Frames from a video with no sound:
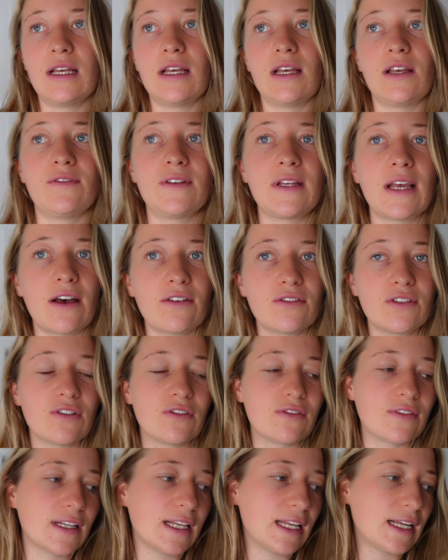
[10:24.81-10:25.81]
if you have the
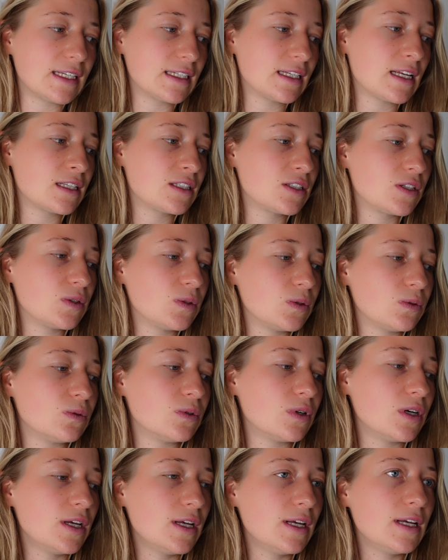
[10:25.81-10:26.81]
feeling that
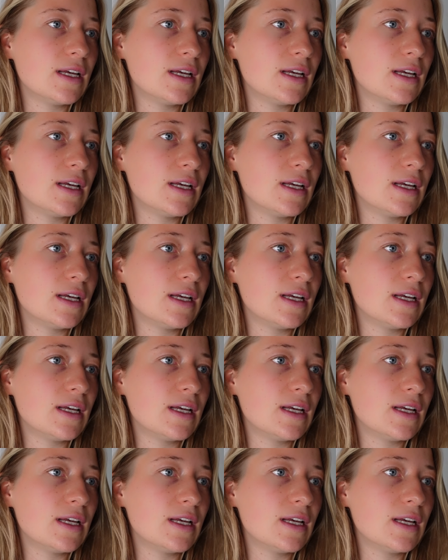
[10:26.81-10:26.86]
you